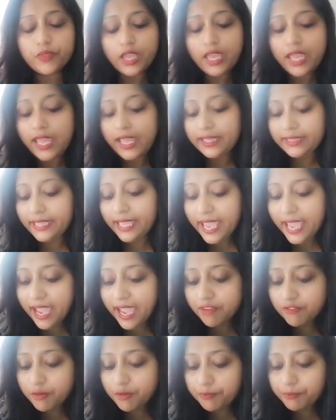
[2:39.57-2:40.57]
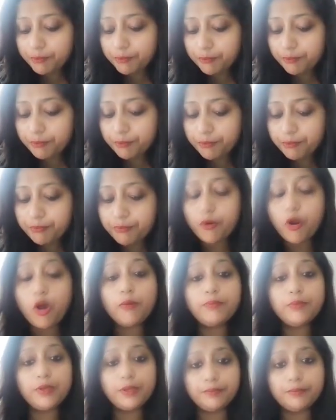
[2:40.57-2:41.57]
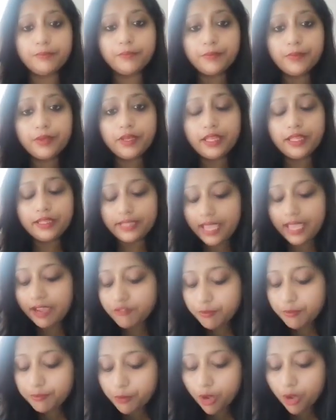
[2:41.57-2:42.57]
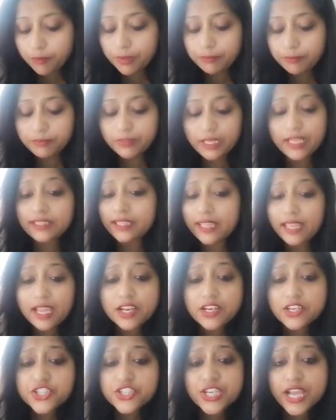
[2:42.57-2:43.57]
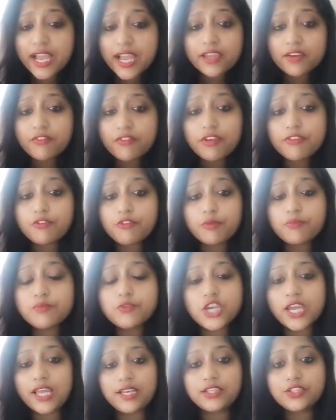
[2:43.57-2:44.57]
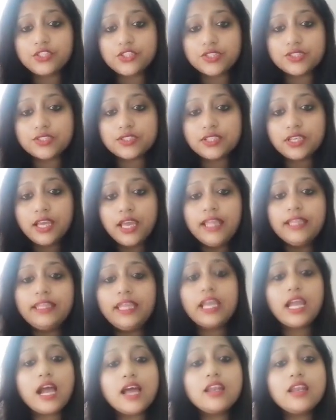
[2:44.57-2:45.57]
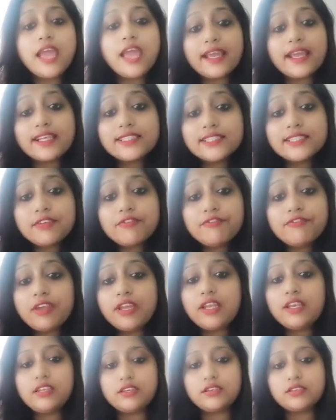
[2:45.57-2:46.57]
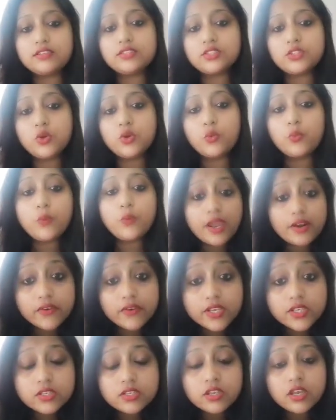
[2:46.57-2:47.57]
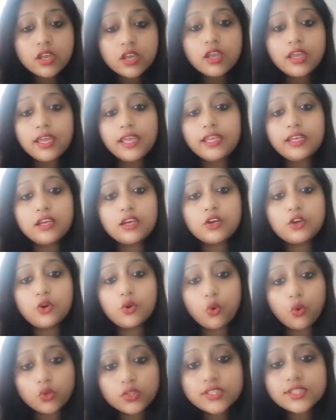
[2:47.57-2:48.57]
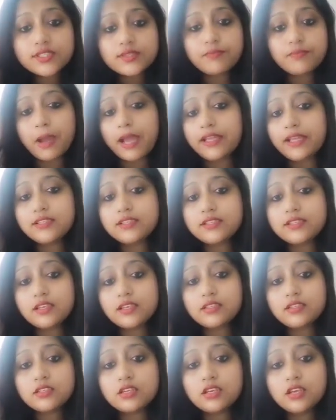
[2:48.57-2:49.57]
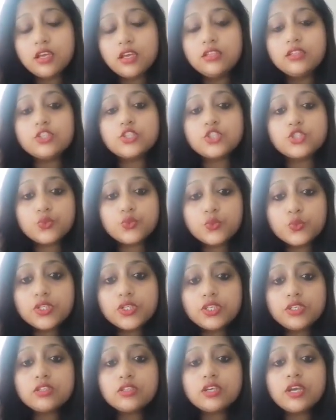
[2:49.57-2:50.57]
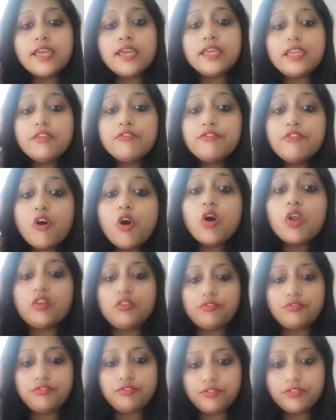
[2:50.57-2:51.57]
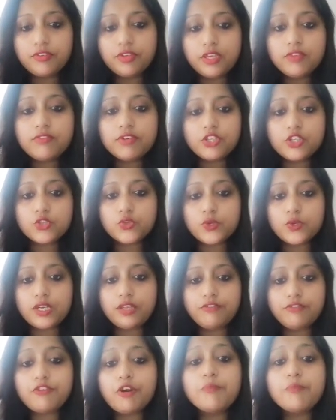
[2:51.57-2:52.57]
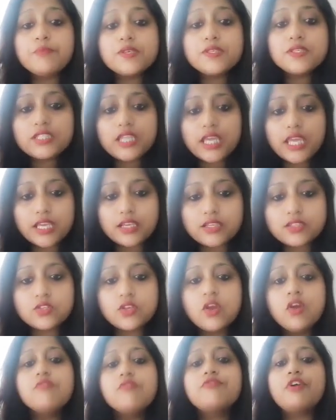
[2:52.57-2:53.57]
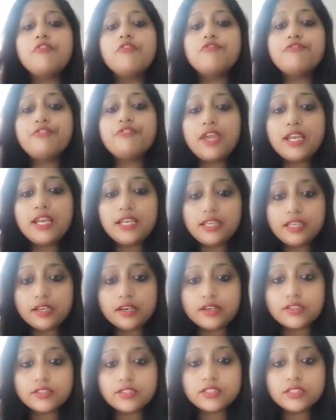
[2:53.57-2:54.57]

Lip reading: They have a problem. They have a problem that they are shy away from challenges. They can't accept failures. Whereas in a growth mindset, the student evolves eventually from mistakes, from failures.